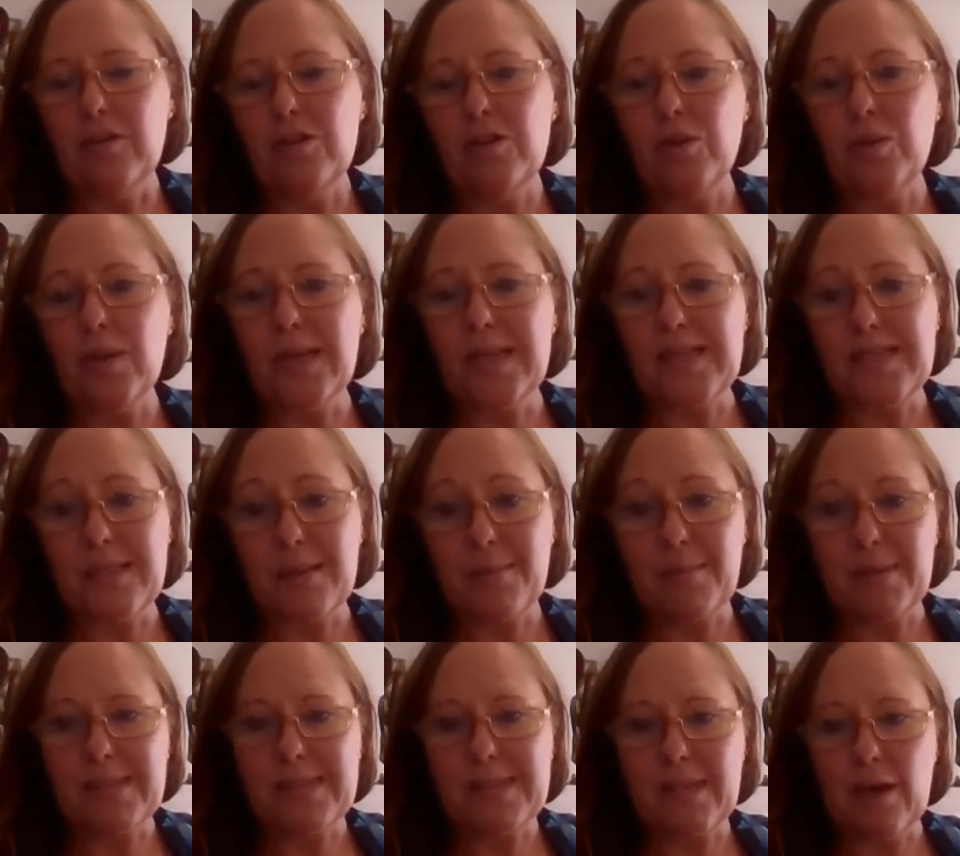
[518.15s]
doing
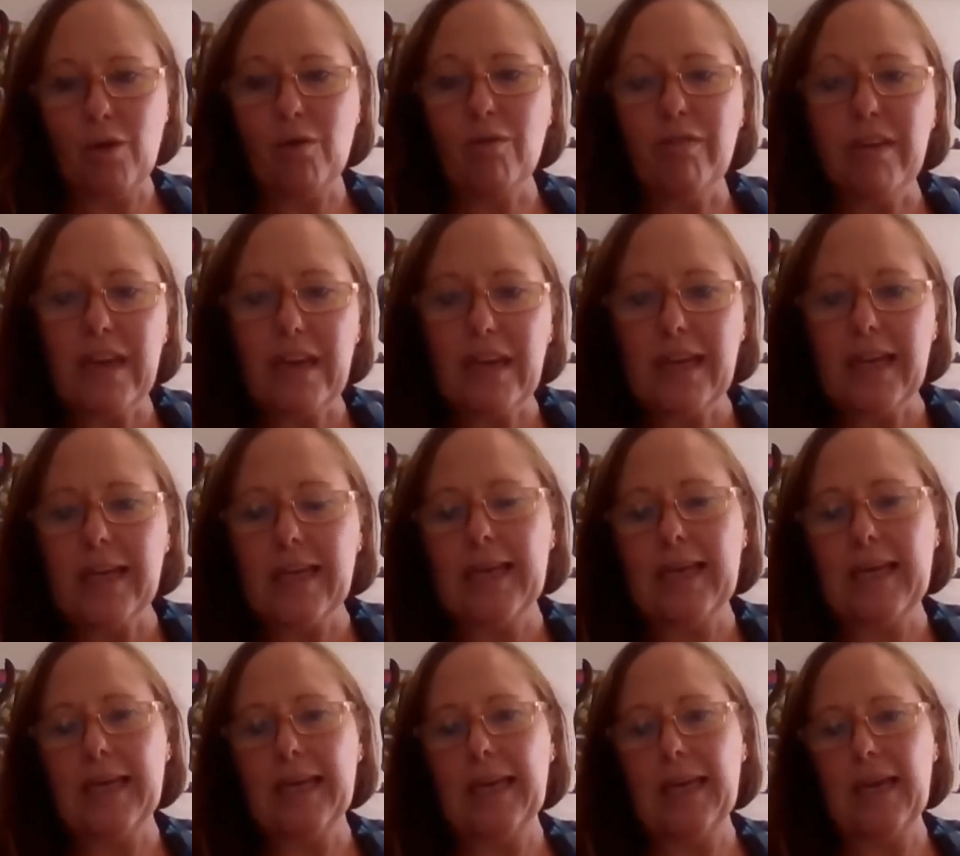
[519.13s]
some
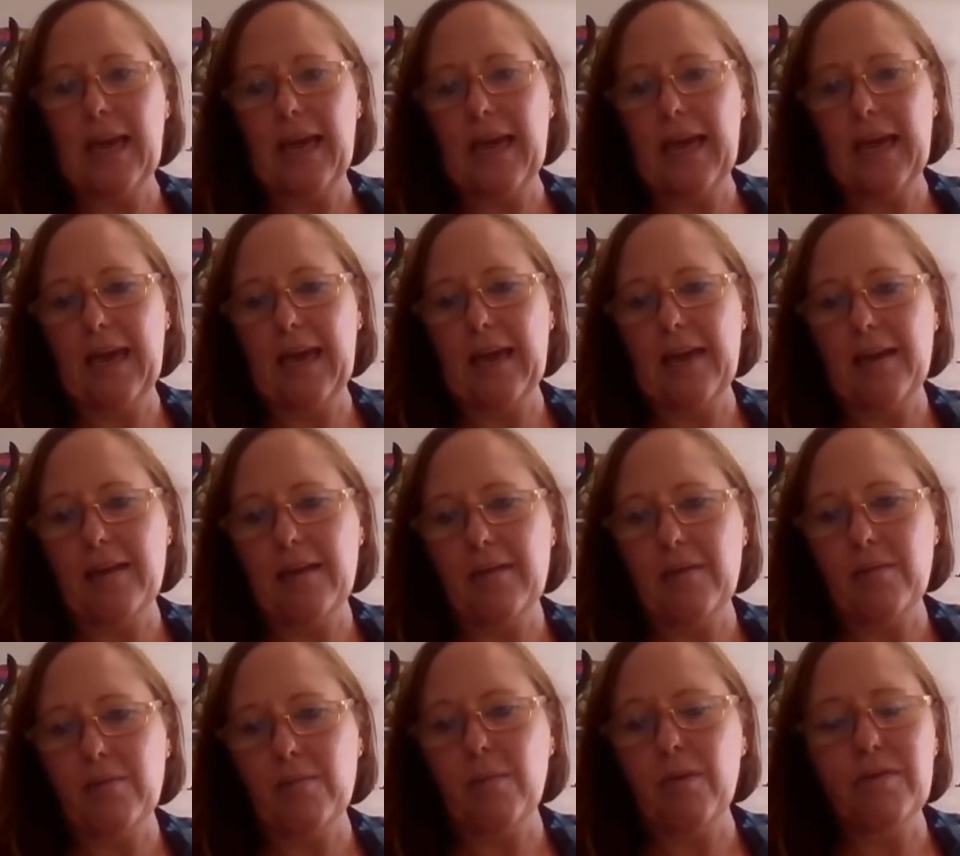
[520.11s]
self-healing
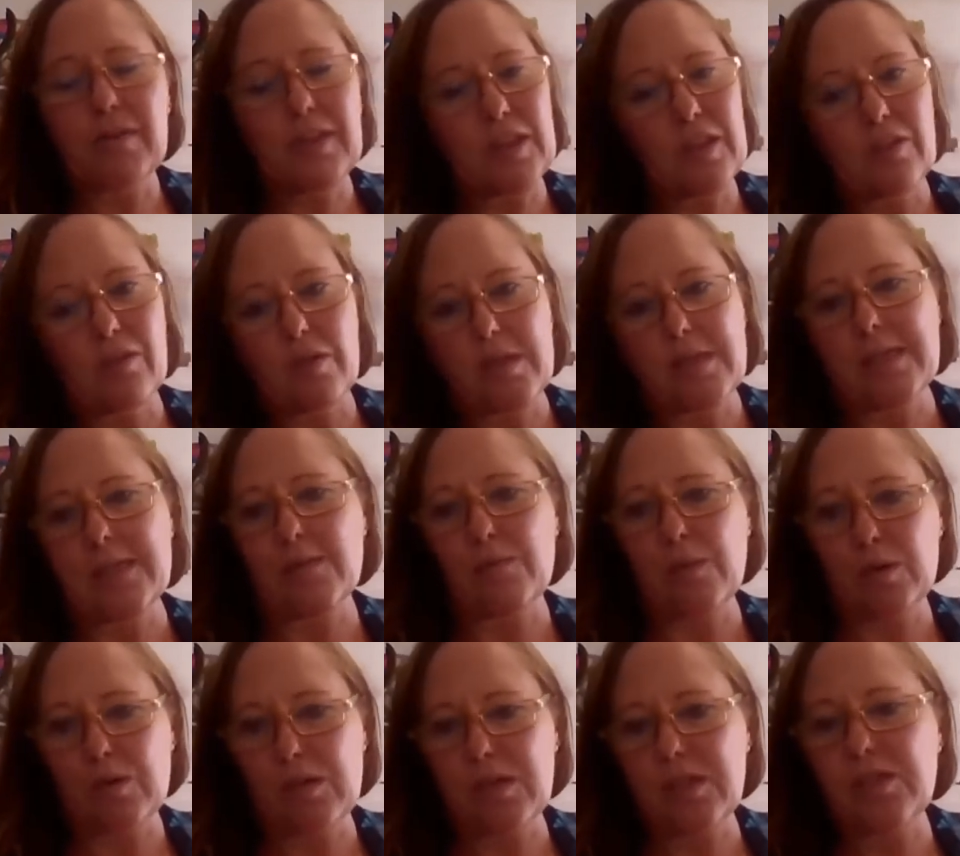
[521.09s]
and moving through
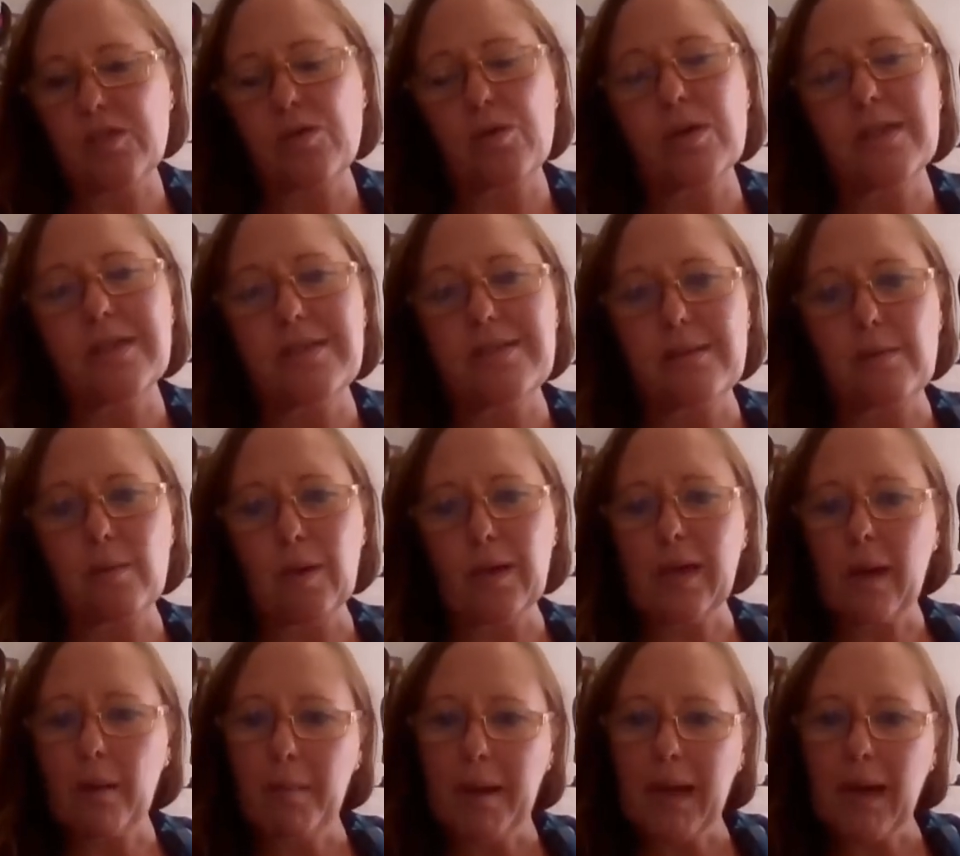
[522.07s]
some old stories that were
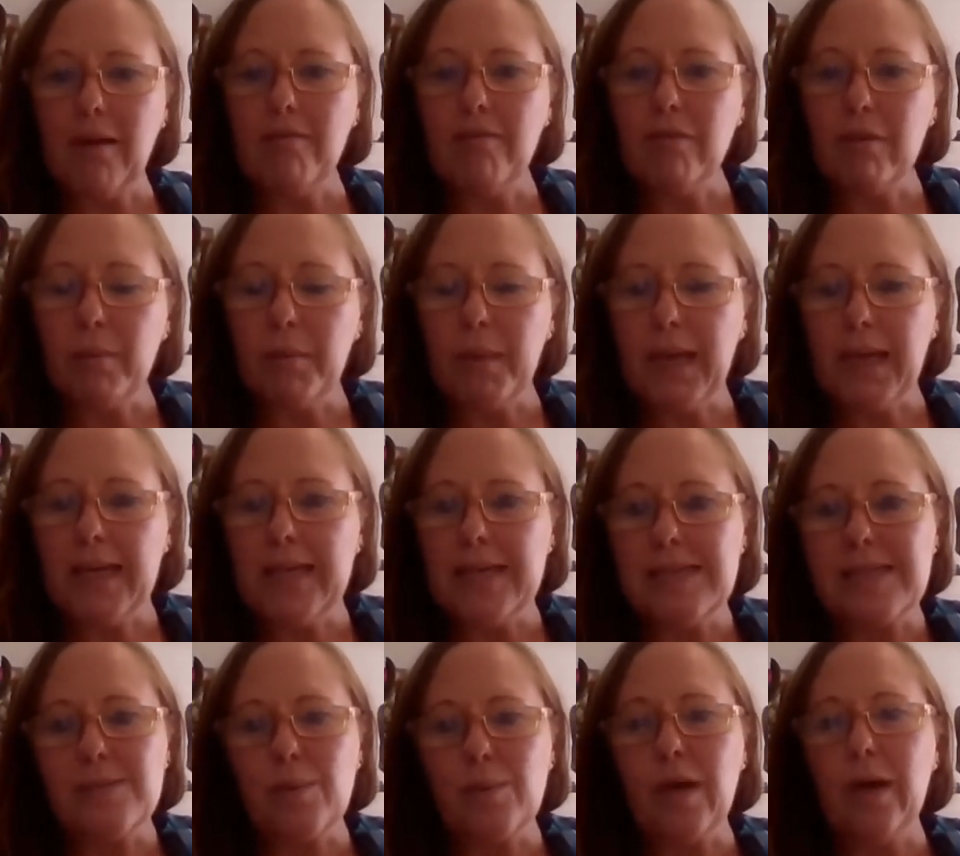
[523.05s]
coming up for me
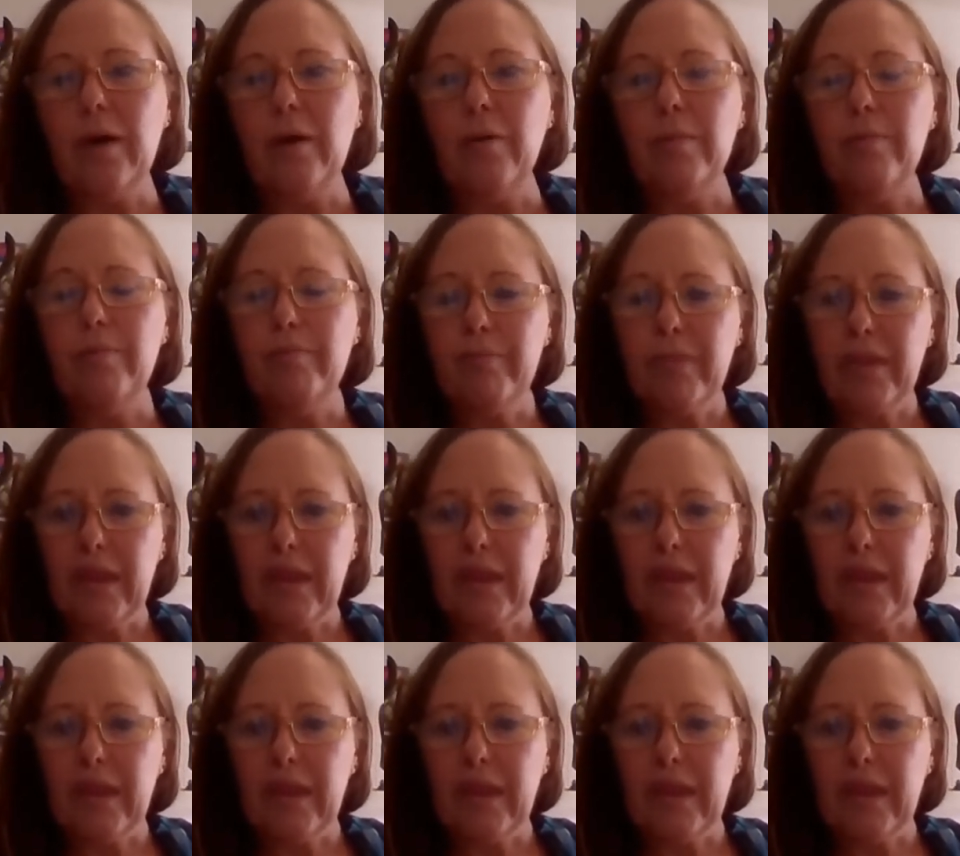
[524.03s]
as well.